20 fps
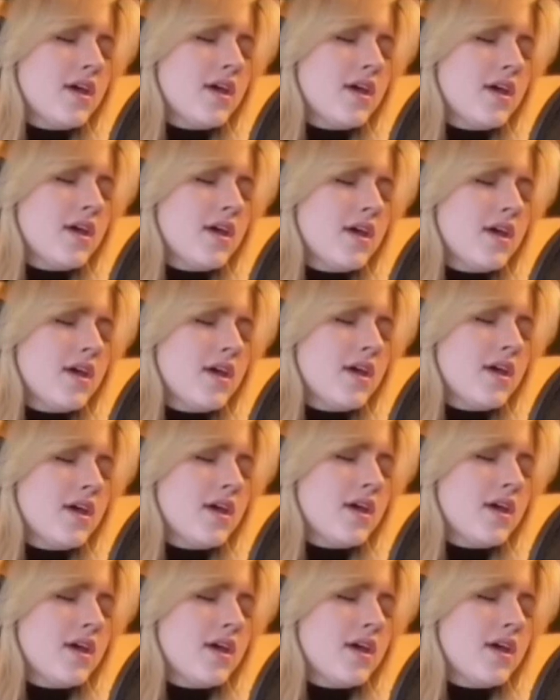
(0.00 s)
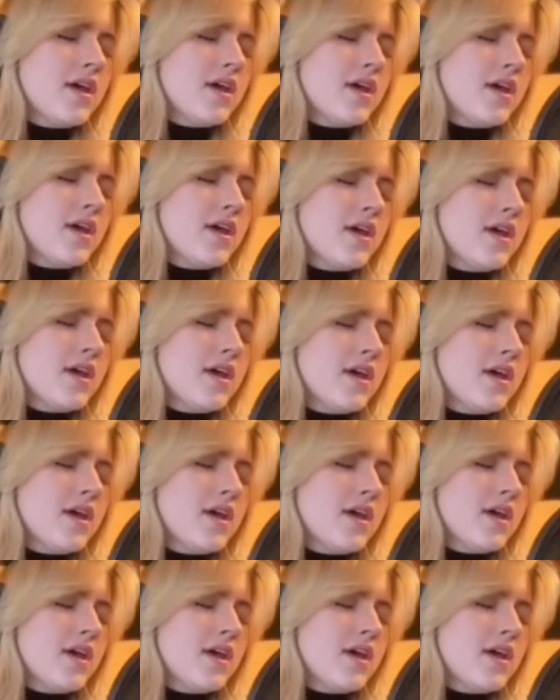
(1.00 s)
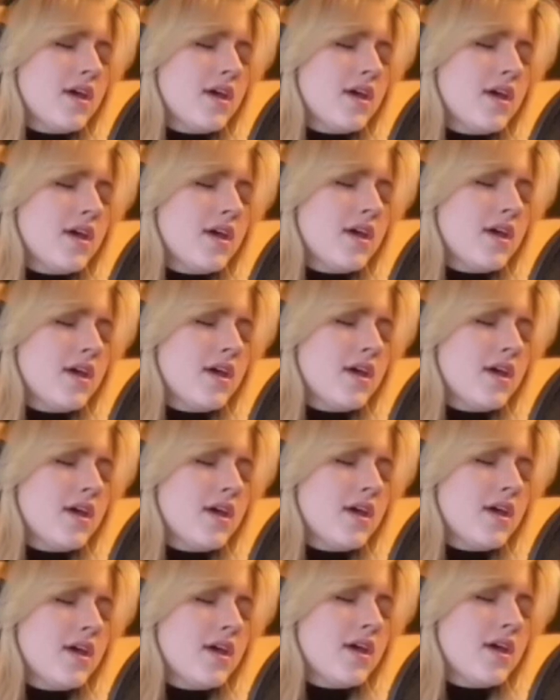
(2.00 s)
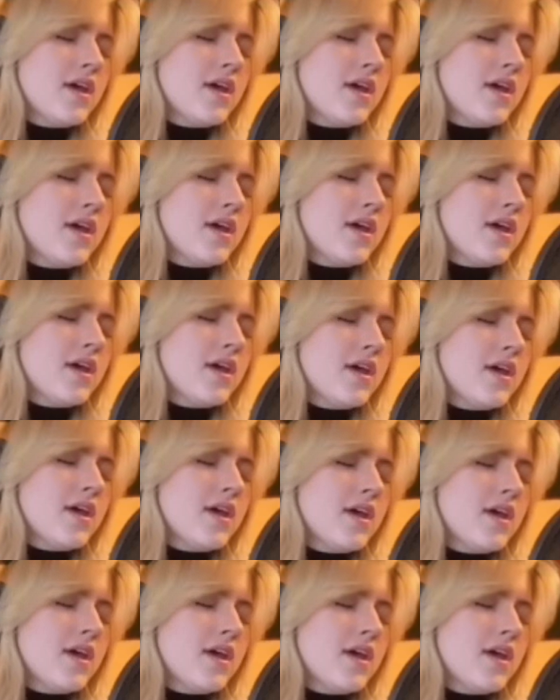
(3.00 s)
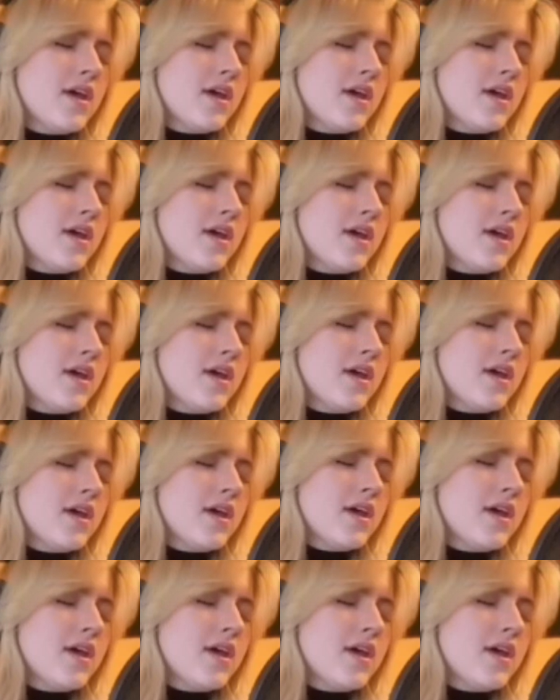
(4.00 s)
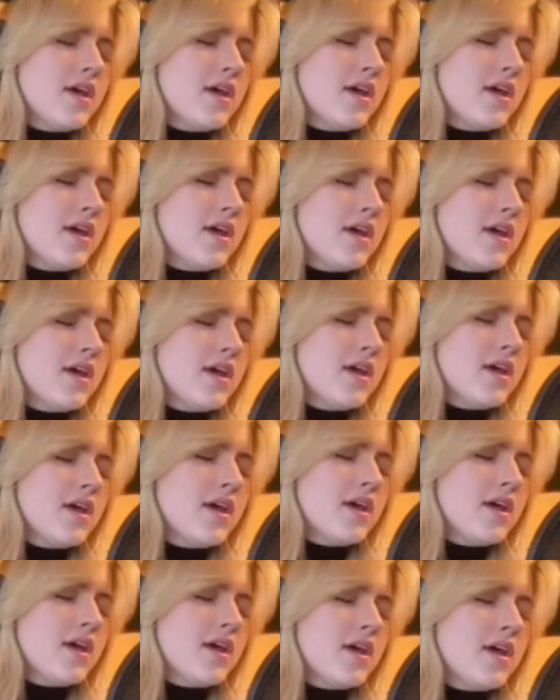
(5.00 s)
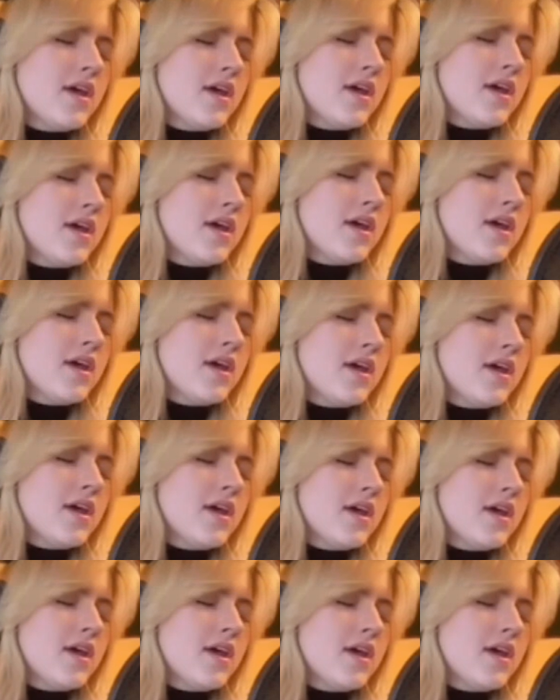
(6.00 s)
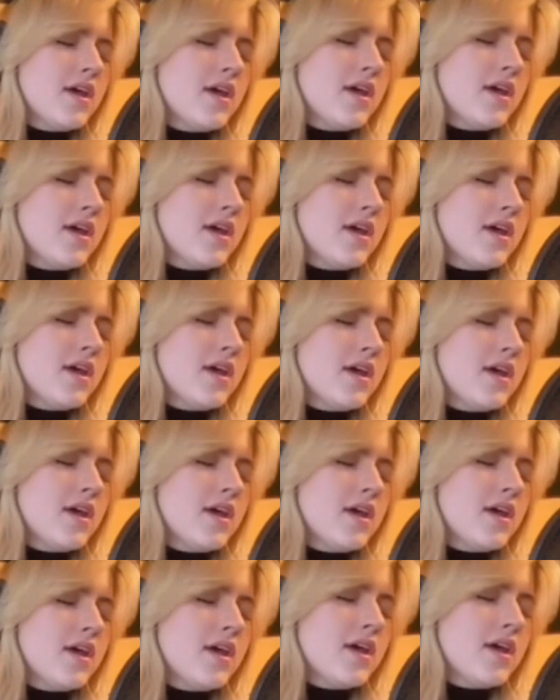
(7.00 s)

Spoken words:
[no speech]